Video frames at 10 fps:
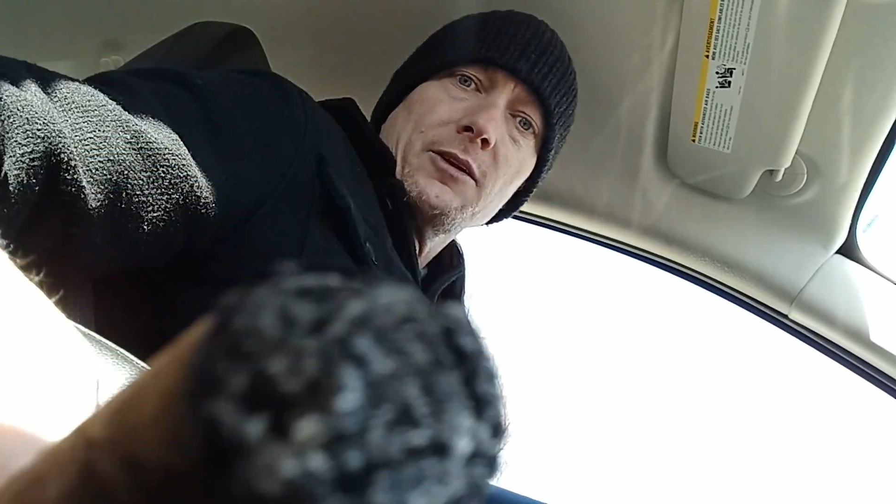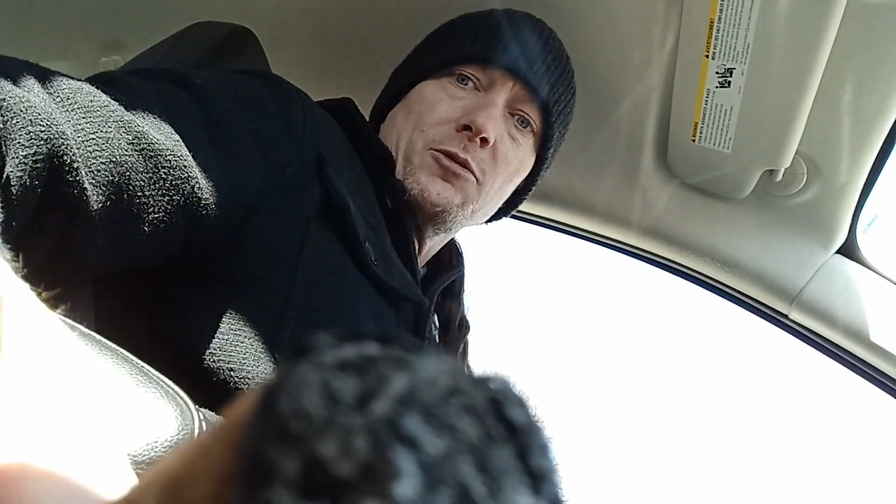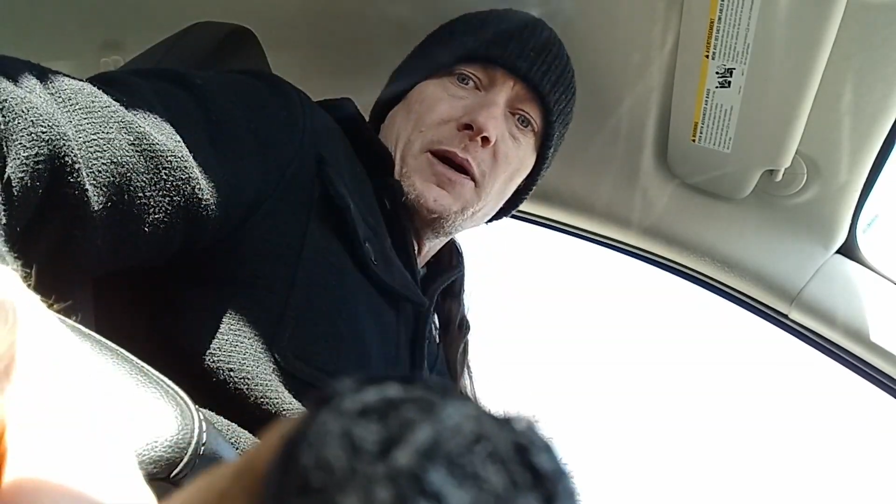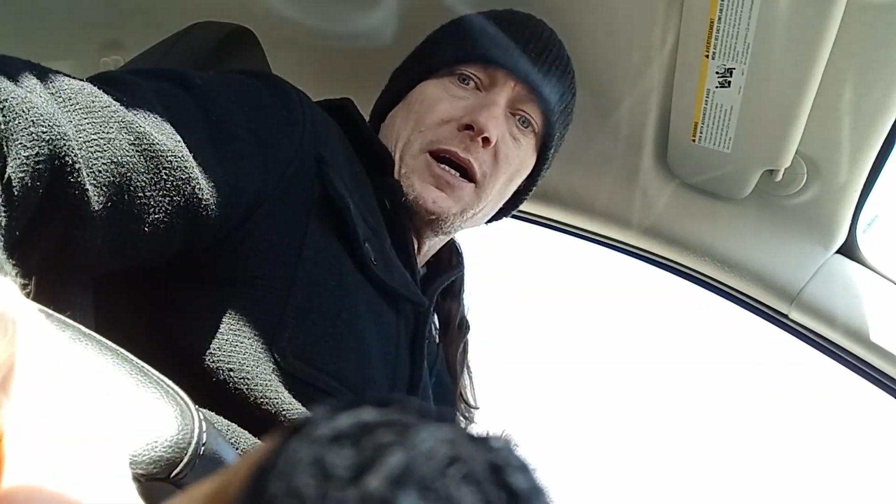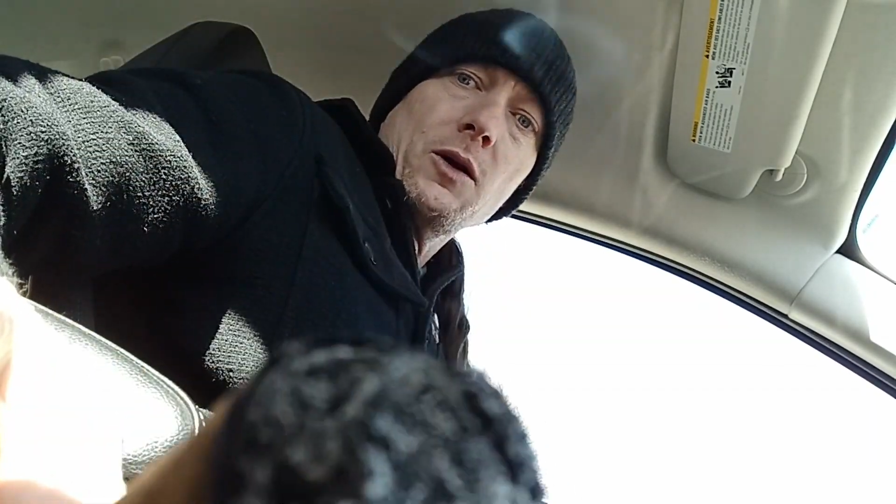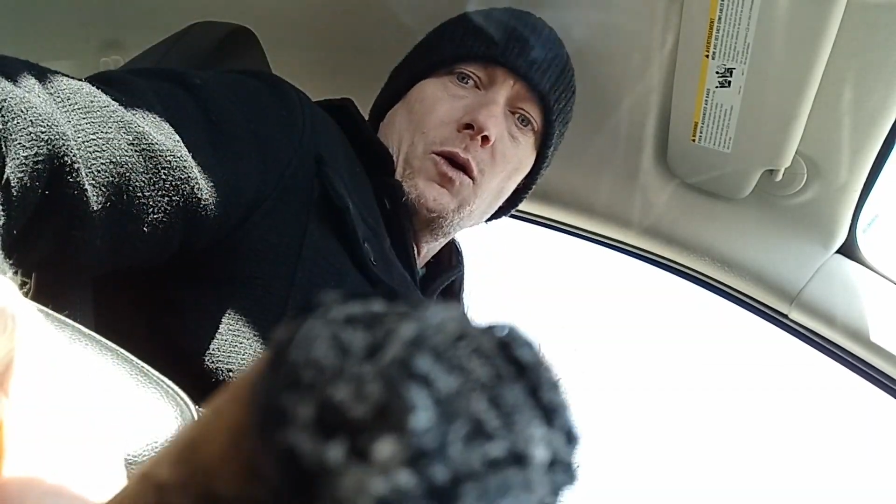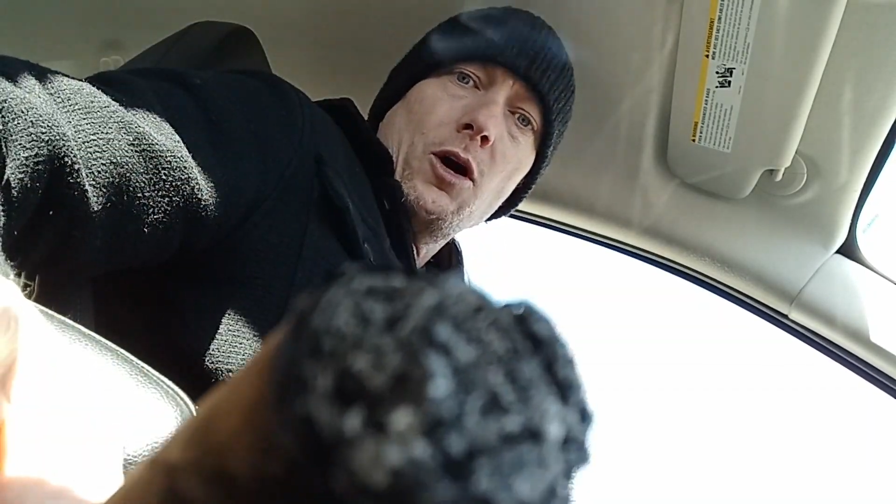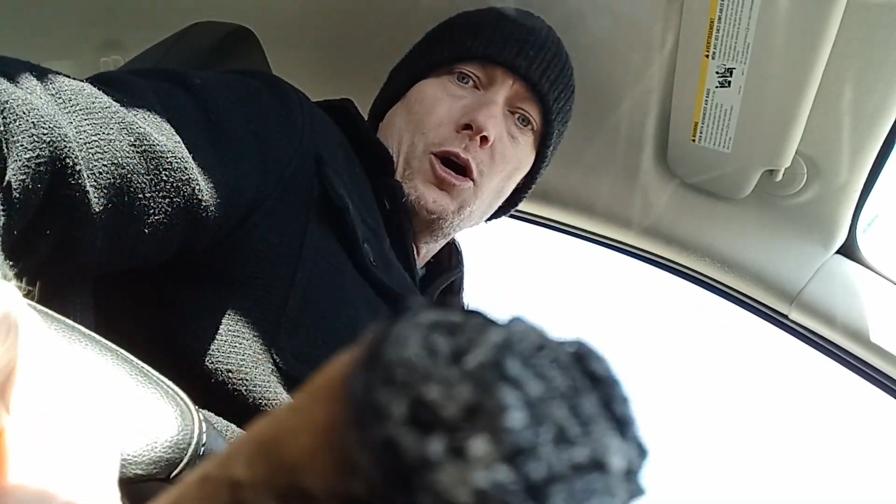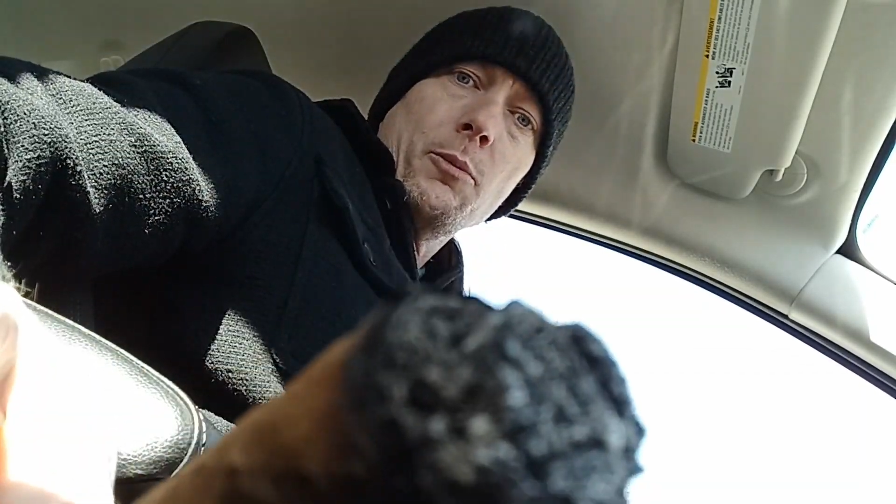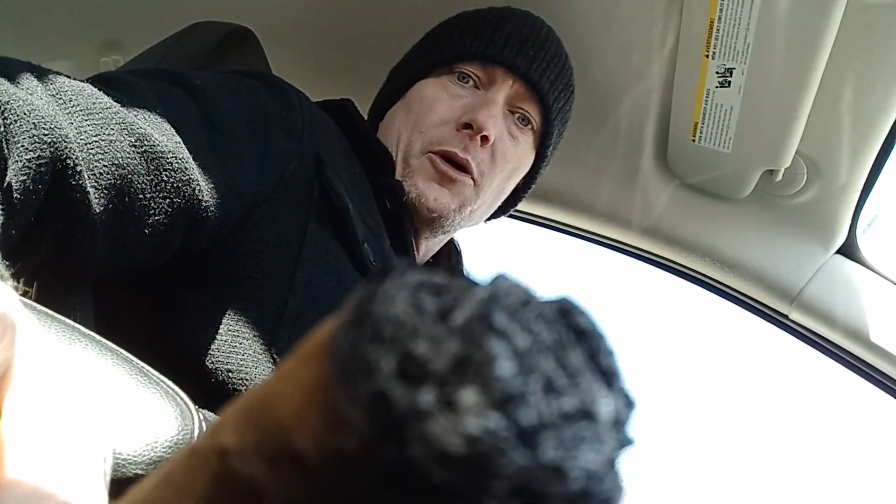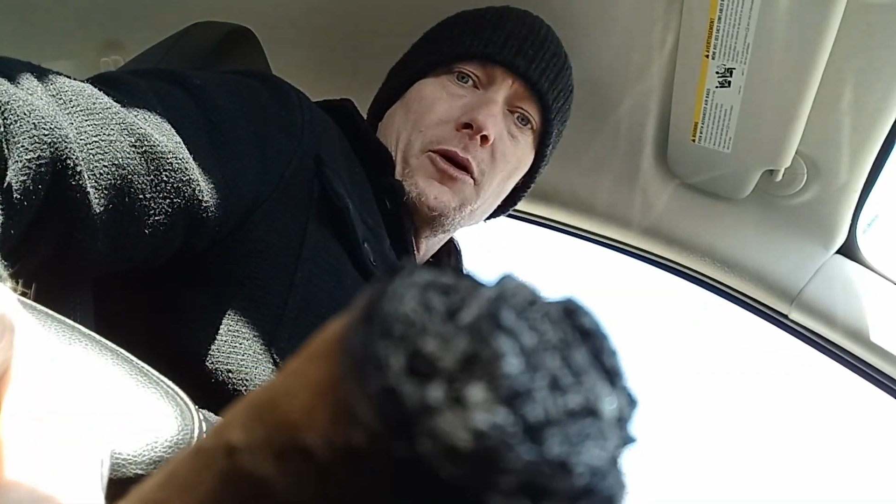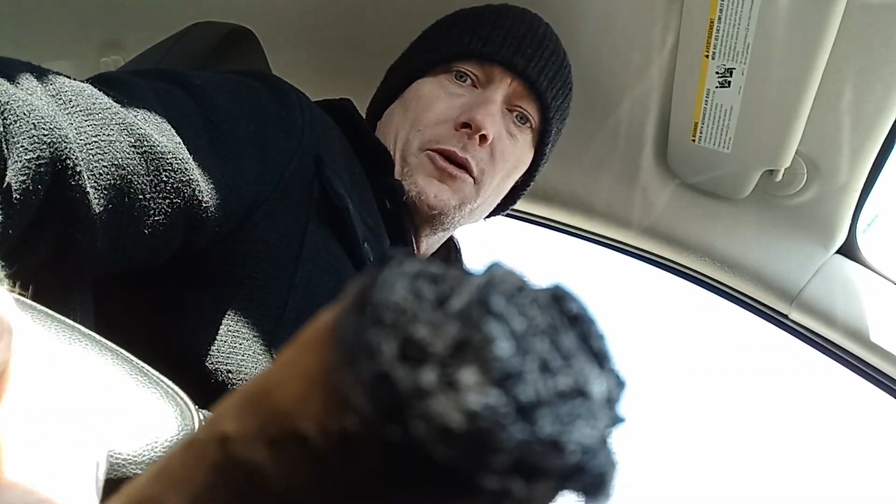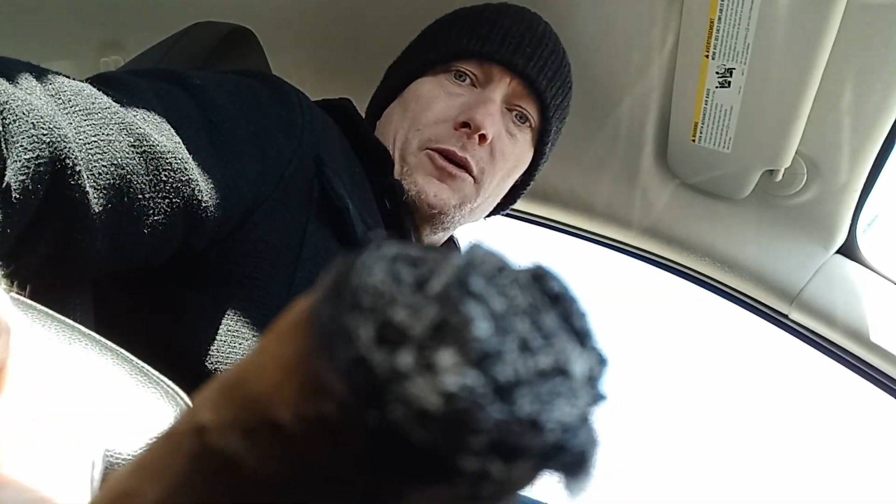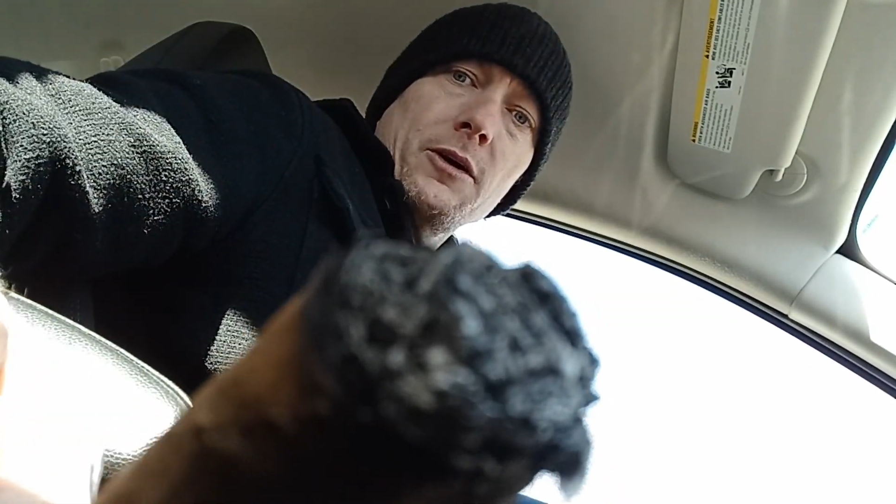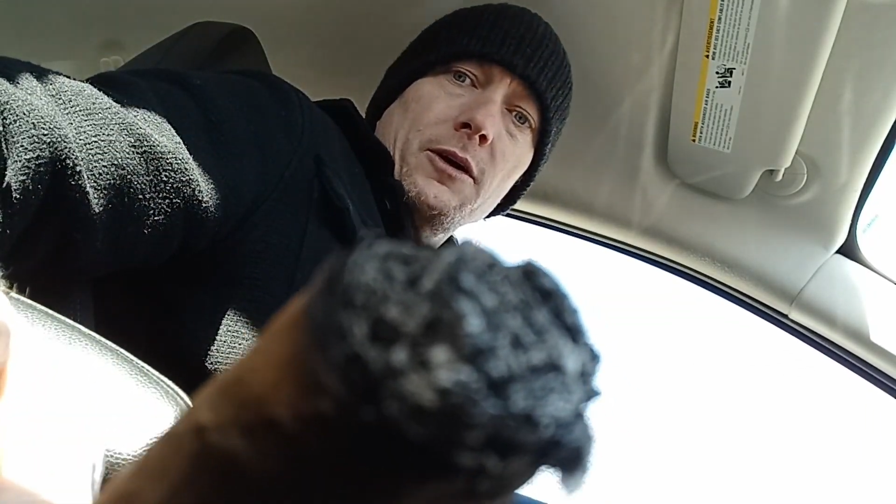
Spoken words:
tobacco all burned